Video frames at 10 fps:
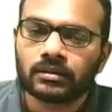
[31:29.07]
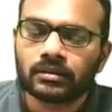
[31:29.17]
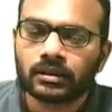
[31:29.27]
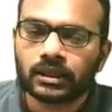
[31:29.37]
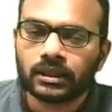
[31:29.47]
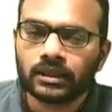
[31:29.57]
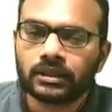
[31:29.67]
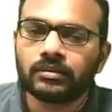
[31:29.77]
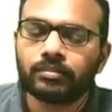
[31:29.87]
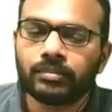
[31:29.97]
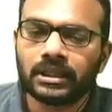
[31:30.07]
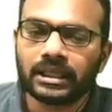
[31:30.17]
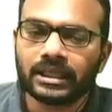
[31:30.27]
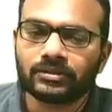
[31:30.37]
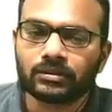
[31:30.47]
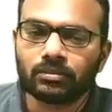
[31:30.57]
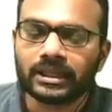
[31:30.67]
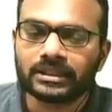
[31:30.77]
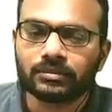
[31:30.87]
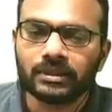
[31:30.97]
Okay, px with
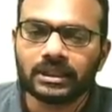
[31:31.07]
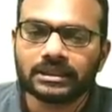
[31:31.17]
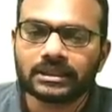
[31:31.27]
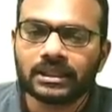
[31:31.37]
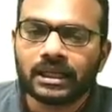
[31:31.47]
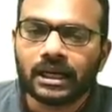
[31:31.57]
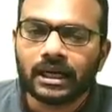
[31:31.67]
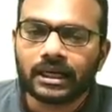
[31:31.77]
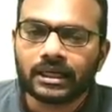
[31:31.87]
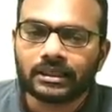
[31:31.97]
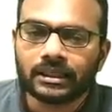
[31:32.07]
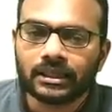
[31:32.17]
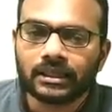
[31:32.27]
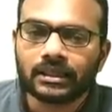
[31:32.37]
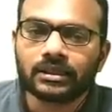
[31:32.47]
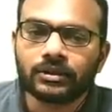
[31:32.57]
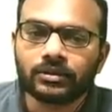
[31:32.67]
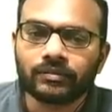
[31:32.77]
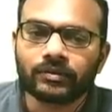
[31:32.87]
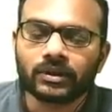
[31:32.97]
minus bx, and then you
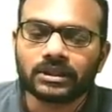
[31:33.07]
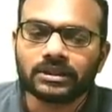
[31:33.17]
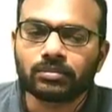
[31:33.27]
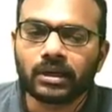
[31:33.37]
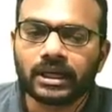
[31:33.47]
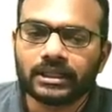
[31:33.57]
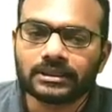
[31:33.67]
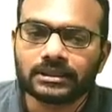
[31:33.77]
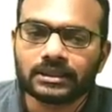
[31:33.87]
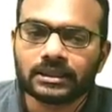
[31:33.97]
have got this minus